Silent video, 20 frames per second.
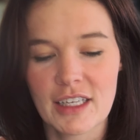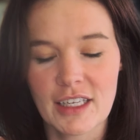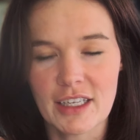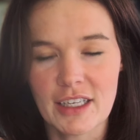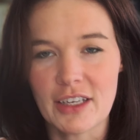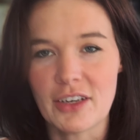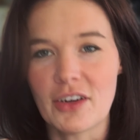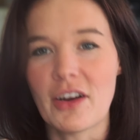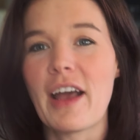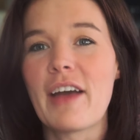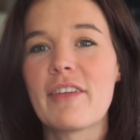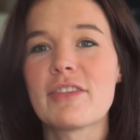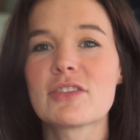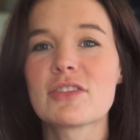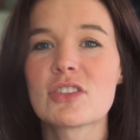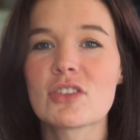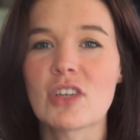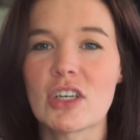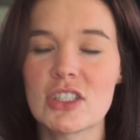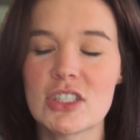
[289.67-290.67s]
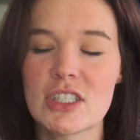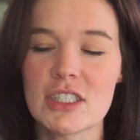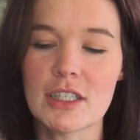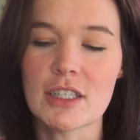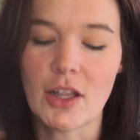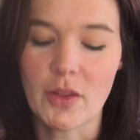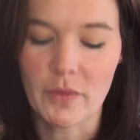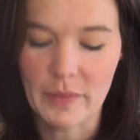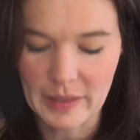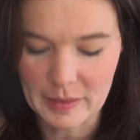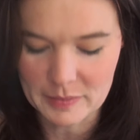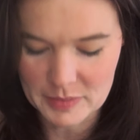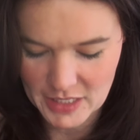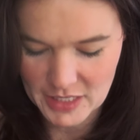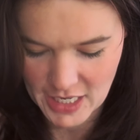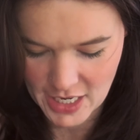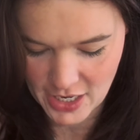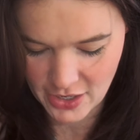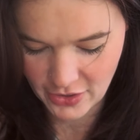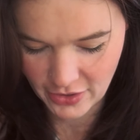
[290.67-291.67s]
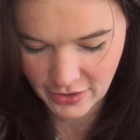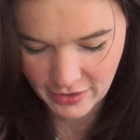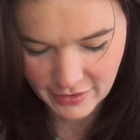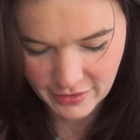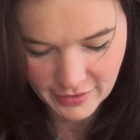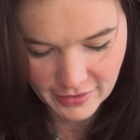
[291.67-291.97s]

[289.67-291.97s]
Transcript: you know, have scrunchies all the way up to here.